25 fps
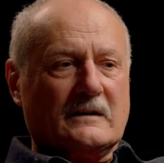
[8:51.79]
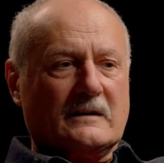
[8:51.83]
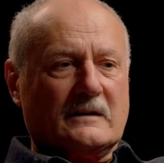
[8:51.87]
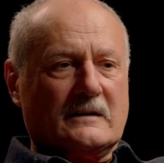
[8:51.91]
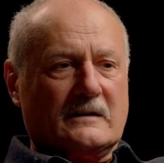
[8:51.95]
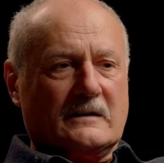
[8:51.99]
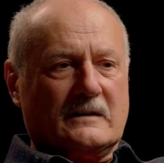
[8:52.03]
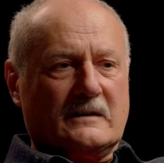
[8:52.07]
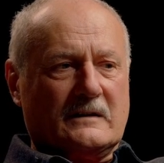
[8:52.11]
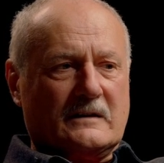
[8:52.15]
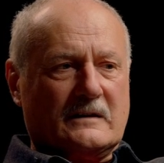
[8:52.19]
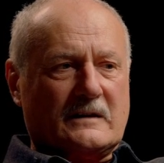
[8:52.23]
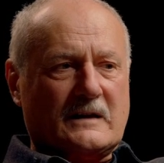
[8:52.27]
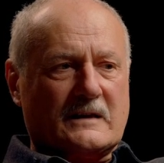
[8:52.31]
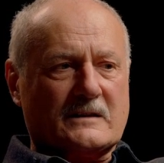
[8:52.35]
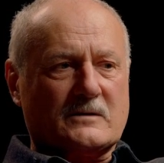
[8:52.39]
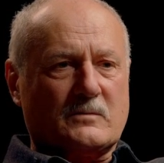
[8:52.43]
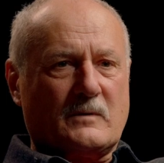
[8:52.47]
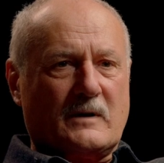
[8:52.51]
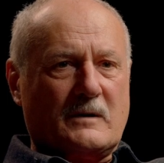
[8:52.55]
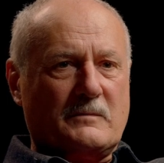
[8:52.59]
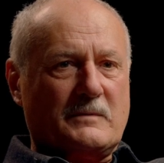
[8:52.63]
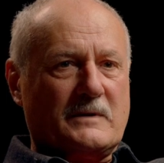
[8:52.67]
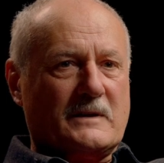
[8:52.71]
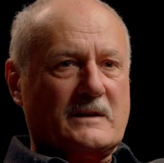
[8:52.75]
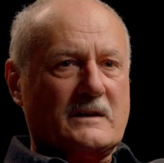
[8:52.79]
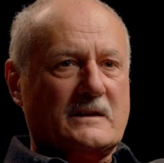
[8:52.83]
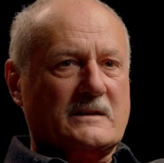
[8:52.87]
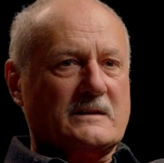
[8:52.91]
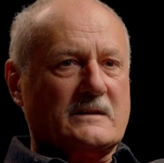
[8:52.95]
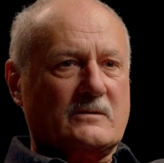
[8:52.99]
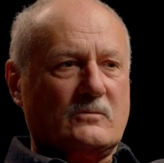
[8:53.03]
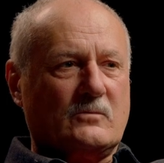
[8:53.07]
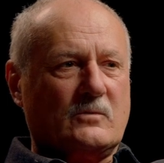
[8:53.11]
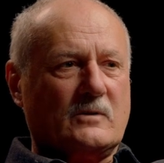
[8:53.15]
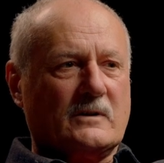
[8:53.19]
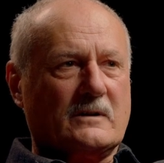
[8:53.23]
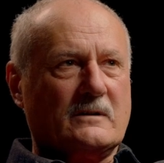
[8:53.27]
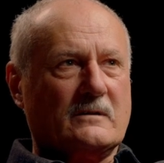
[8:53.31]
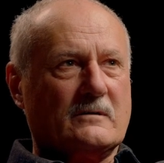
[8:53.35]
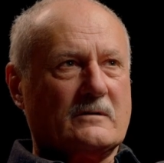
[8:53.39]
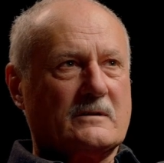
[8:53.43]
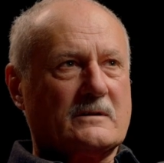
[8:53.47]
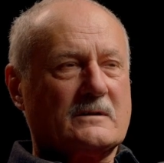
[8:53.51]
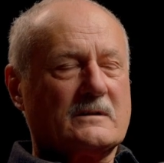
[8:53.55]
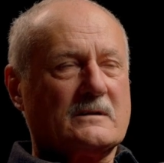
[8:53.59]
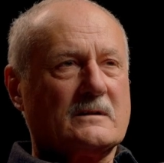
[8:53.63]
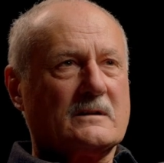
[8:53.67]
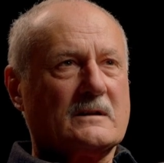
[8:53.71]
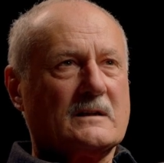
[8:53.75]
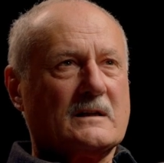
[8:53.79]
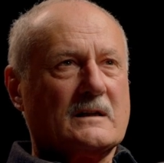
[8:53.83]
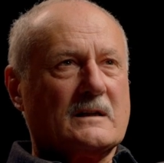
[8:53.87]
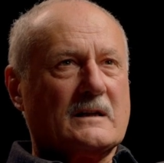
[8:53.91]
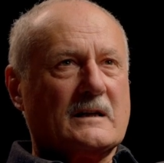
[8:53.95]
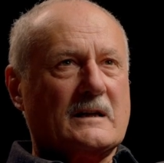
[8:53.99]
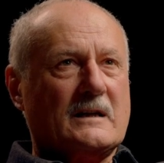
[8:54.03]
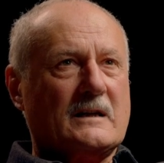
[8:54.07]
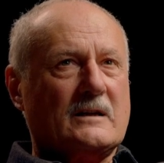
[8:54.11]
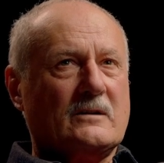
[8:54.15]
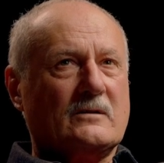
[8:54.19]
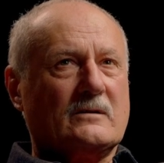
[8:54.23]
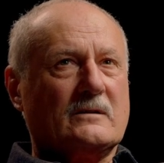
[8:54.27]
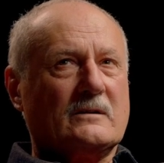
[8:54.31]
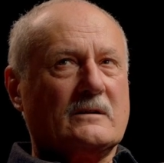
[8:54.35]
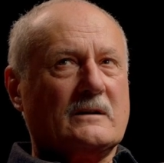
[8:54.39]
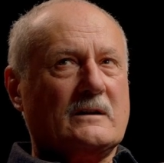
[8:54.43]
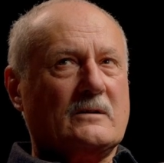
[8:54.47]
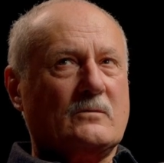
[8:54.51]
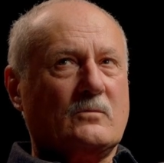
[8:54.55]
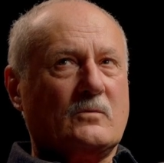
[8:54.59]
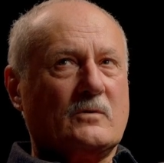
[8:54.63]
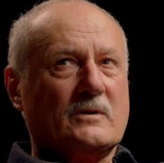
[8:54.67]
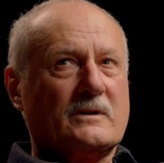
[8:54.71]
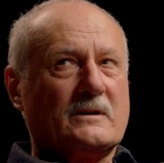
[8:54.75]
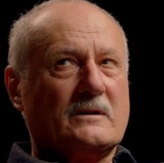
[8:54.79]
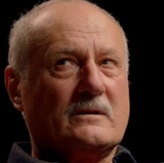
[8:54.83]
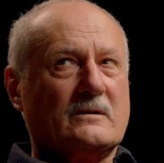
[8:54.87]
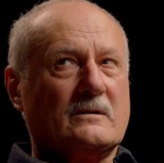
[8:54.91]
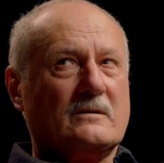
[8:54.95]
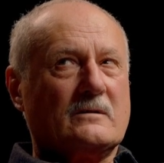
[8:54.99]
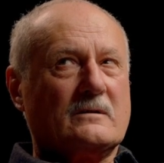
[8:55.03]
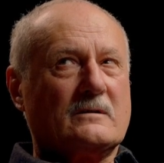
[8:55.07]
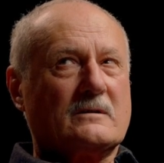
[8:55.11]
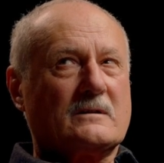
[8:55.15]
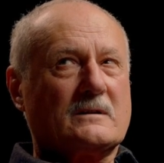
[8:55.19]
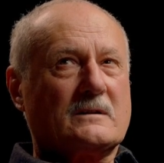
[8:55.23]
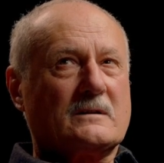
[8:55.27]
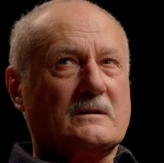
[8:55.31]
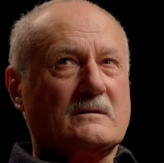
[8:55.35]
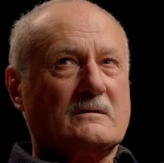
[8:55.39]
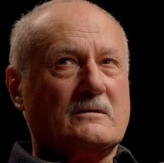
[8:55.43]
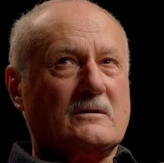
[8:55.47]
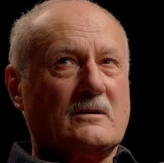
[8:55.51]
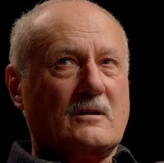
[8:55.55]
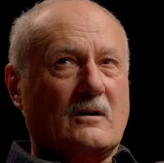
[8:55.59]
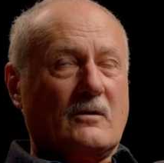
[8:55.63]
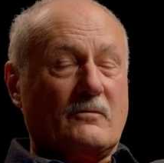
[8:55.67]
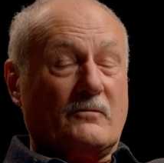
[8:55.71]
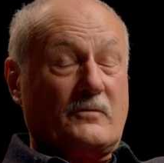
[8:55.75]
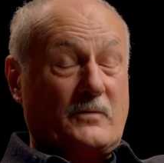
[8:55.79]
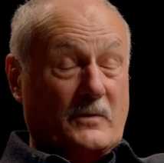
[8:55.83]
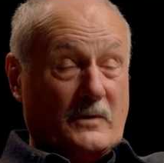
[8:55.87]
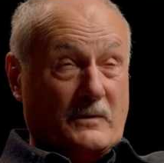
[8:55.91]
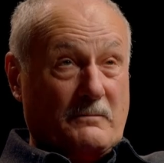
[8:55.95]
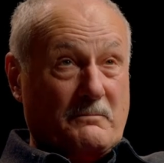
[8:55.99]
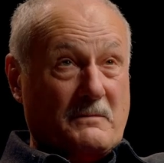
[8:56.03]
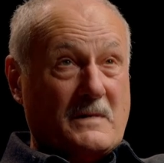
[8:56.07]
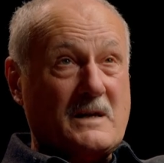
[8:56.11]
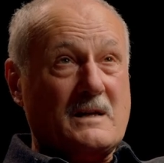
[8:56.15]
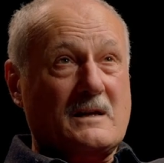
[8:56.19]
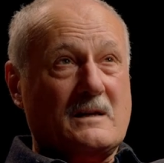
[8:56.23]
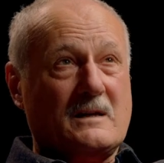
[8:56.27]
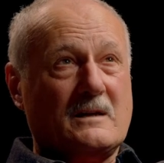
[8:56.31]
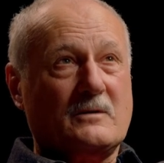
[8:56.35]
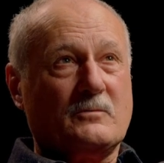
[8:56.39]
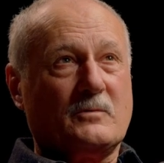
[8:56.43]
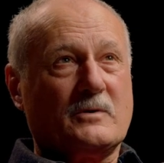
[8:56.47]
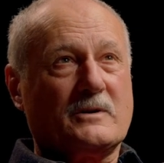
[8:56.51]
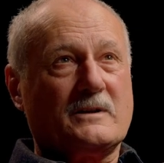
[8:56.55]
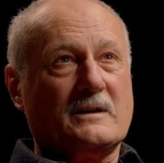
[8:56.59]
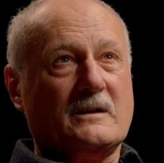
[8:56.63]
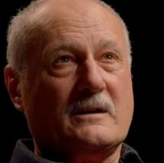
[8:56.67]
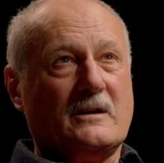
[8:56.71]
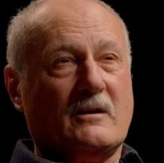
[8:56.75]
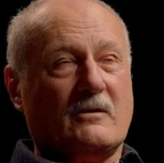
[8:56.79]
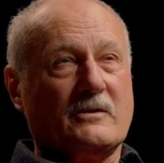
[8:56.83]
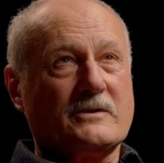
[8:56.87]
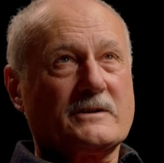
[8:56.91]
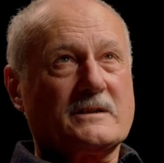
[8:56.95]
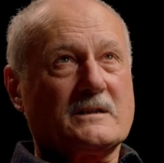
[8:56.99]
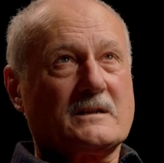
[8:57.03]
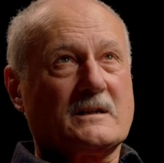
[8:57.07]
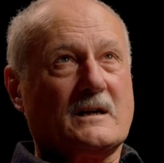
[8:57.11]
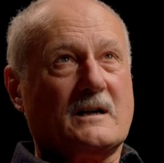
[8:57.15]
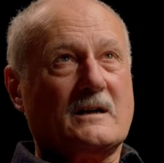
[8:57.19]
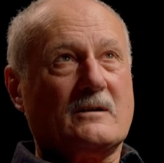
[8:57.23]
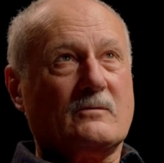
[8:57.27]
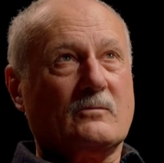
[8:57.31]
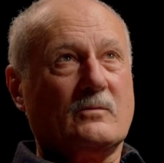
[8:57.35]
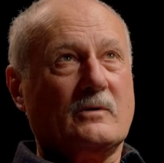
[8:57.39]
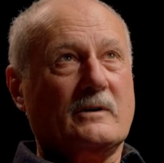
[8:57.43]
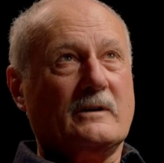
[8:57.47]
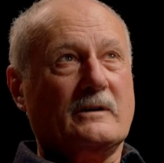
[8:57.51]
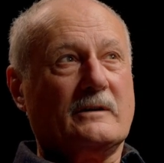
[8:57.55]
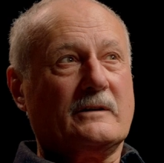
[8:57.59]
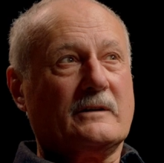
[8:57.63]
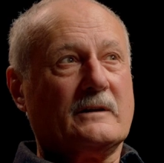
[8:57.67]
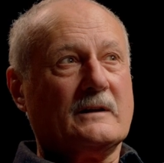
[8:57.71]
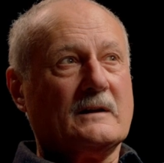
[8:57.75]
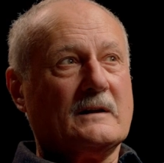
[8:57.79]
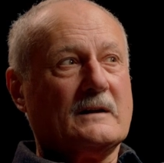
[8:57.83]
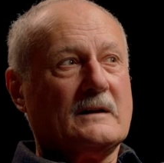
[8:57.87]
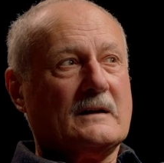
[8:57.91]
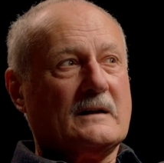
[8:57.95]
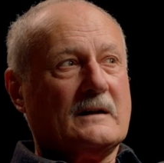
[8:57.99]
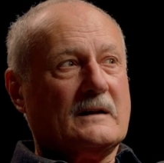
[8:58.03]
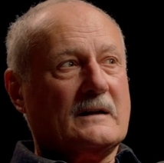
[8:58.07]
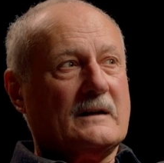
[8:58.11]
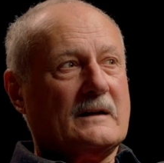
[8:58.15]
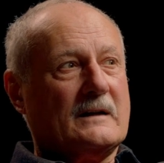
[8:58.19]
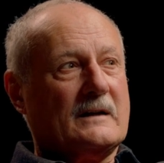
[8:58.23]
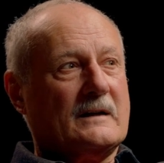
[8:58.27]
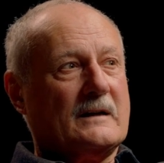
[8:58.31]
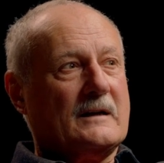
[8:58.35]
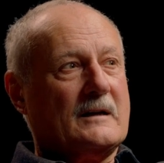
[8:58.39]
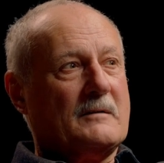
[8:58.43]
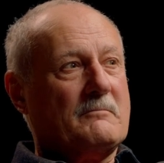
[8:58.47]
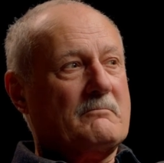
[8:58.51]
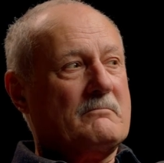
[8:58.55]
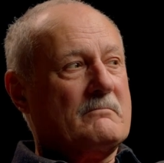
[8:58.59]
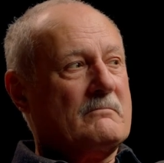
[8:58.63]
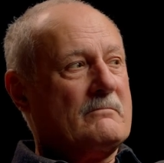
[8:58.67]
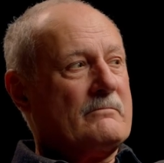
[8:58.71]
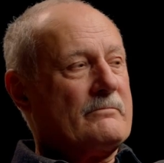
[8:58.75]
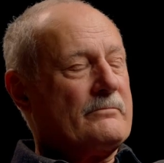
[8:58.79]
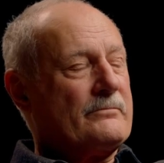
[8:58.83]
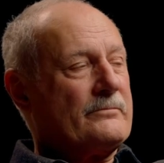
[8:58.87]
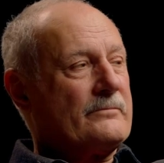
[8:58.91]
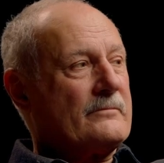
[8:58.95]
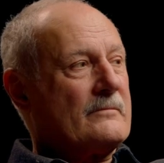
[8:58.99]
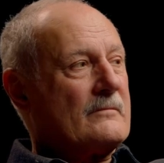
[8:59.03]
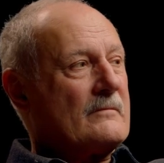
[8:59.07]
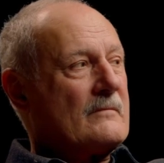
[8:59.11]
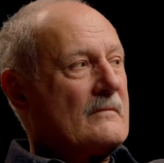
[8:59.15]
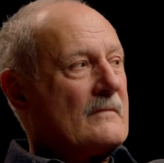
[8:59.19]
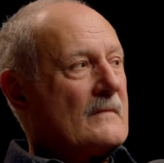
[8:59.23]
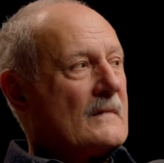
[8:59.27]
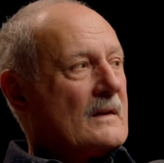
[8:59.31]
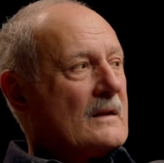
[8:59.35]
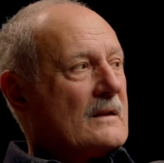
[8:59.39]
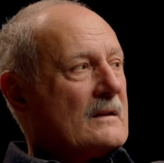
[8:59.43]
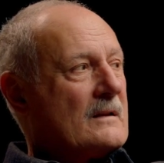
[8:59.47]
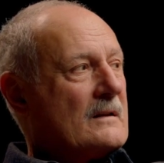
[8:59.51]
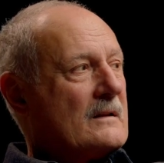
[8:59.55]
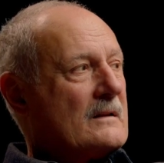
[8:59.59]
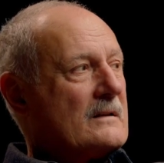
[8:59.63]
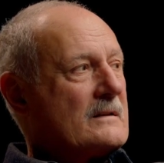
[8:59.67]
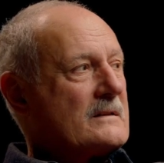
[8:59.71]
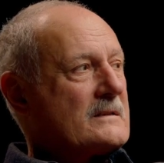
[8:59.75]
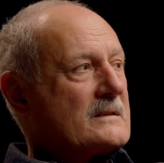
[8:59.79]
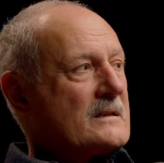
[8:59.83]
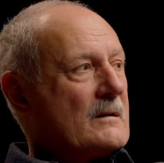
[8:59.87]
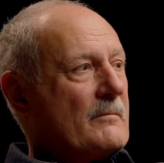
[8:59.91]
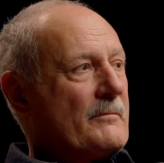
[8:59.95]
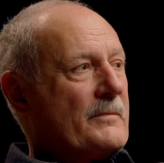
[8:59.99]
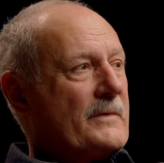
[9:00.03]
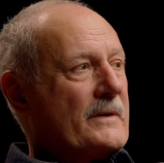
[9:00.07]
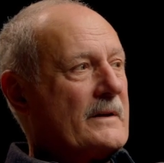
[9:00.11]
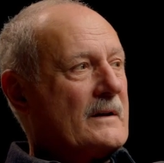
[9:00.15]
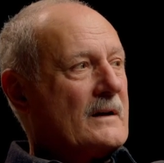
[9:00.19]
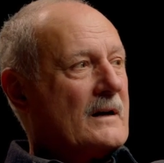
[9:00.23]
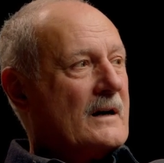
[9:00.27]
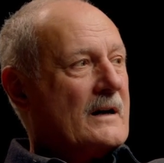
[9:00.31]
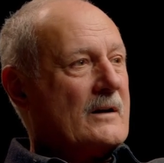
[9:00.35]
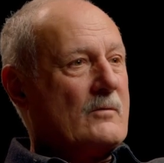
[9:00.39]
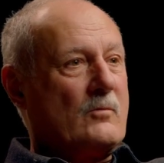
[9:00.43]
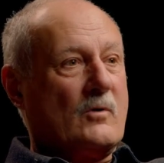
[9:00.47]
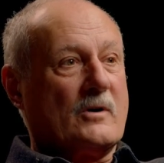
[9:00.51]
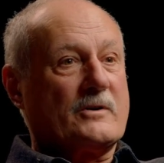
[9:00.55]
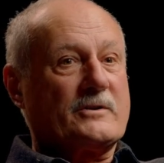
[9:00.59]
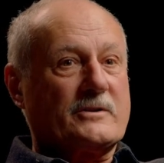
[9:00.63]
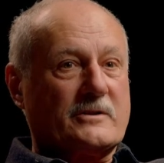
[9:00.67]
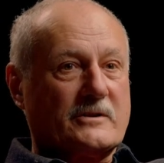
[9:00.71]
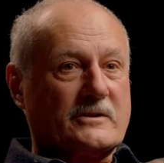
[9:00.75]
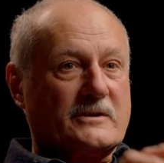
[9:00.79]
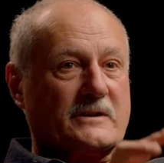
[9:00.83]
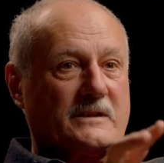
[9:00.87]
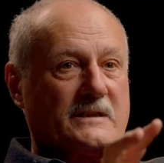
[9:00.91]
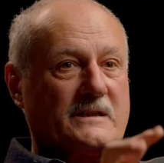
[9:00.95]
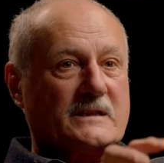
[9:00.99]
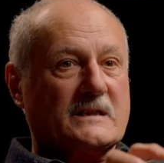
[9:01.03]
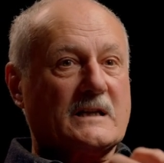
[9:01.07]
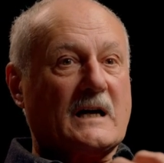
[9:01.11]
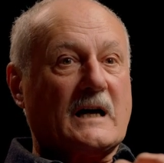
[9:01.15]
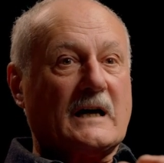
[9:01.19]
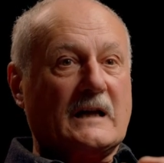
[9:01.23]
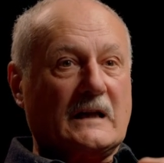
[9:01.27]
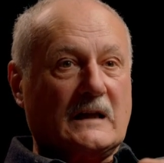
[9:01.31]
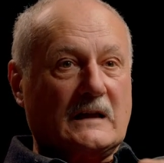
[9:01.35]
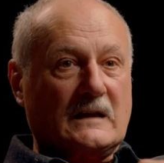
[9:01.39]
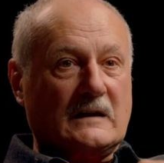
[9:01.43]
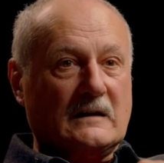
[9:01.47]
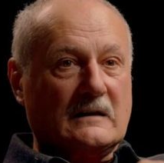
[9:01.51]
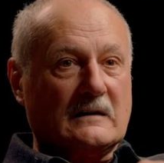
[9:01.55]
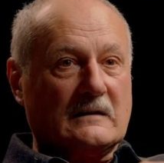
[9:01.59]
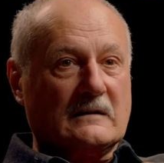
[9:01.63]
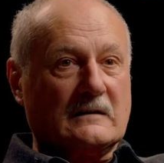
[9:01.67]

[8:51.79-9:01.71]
That, that's where it begins. It wouldn't, it, it would not, with me, it would not start with um, something I wanted to say.